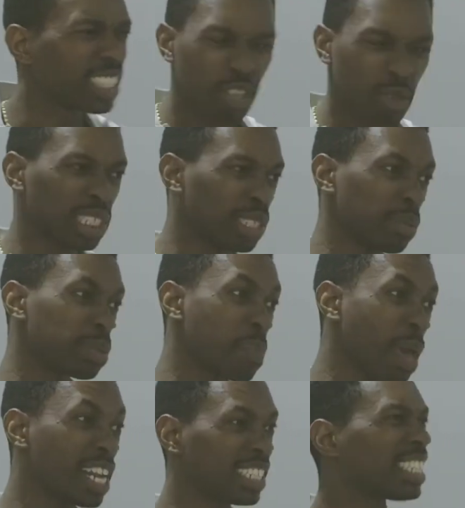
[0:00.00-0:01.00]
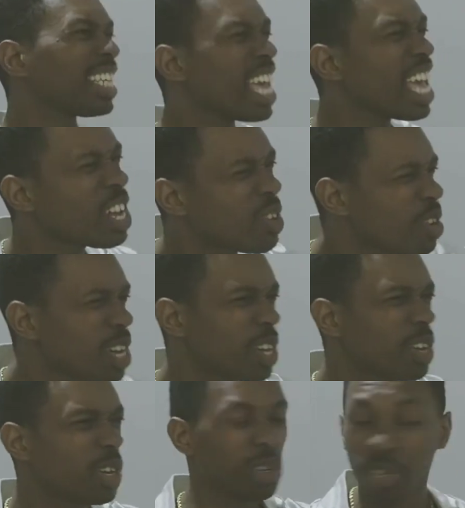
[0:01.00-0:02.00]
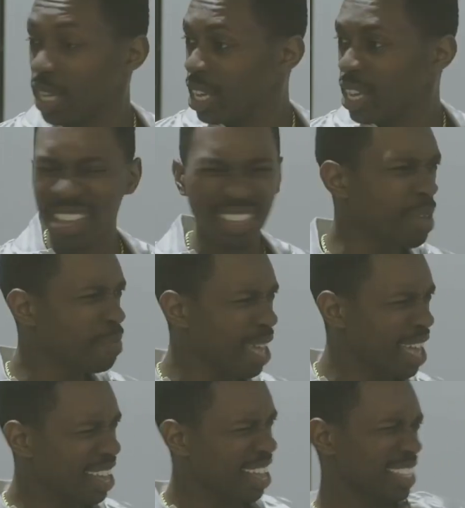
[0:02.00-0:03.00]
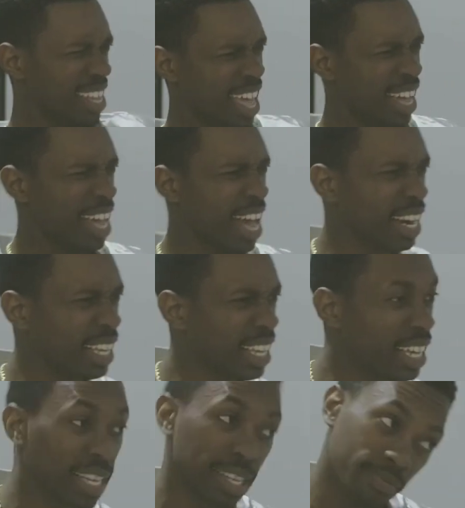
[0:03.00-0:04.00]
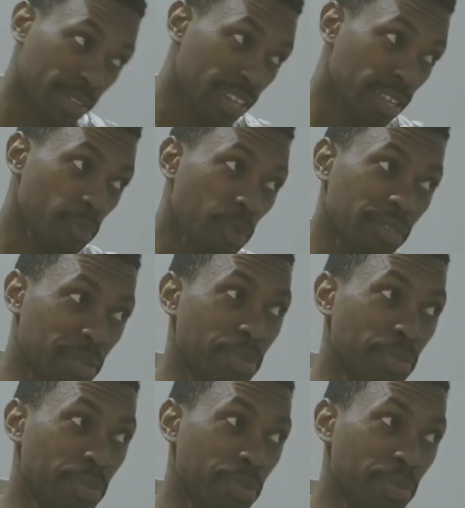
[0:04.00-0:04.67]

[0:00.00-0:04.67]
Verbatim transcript: thought it was some Spanish. I said, hey, Goonie Goo Goo. He said, man, get the heck out of here. Your wife's the